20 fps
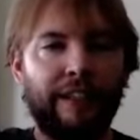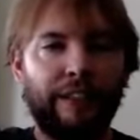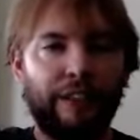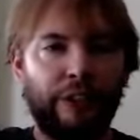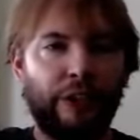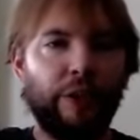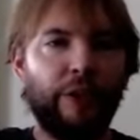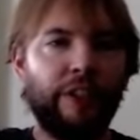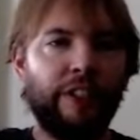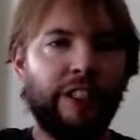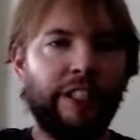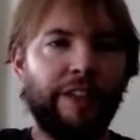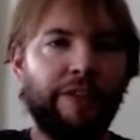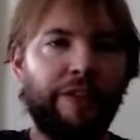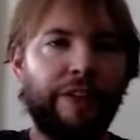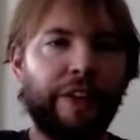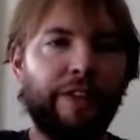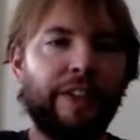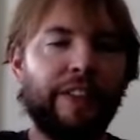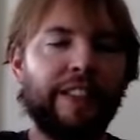
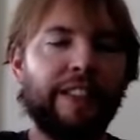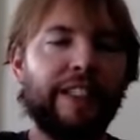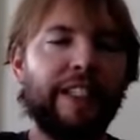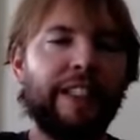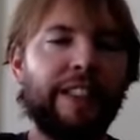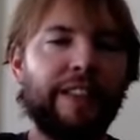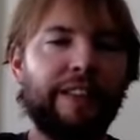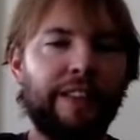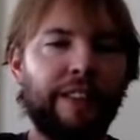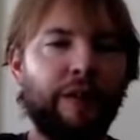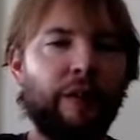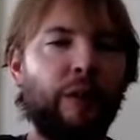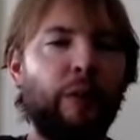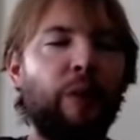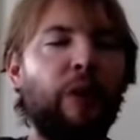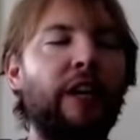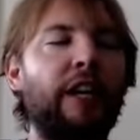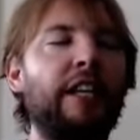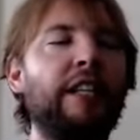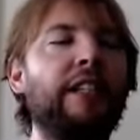
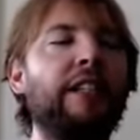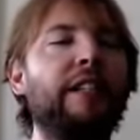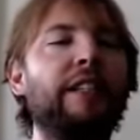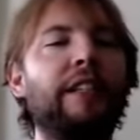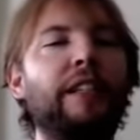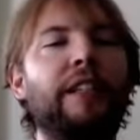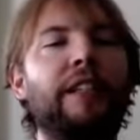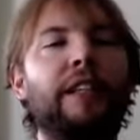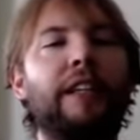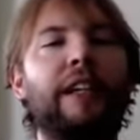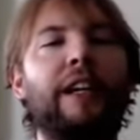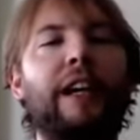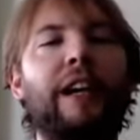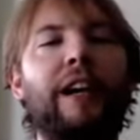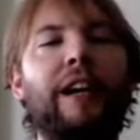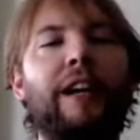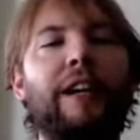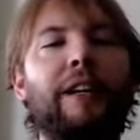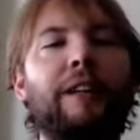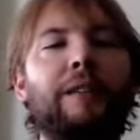
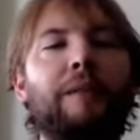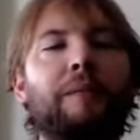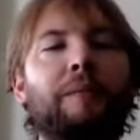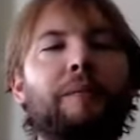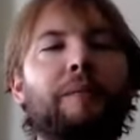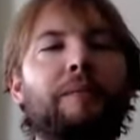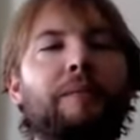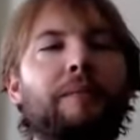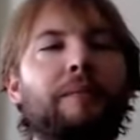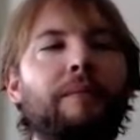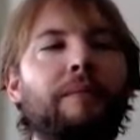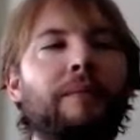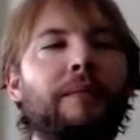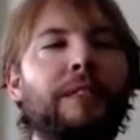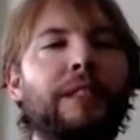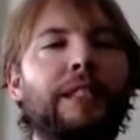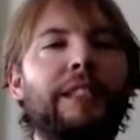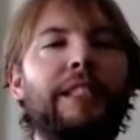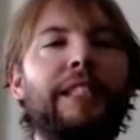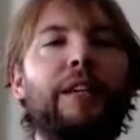256.01
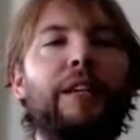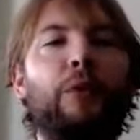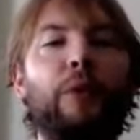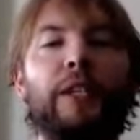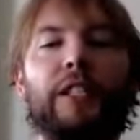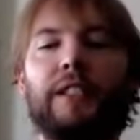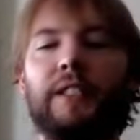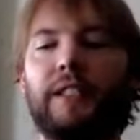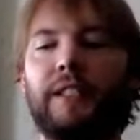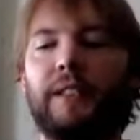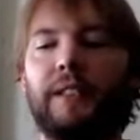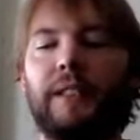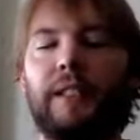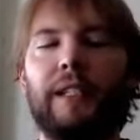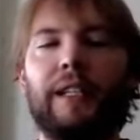sequence.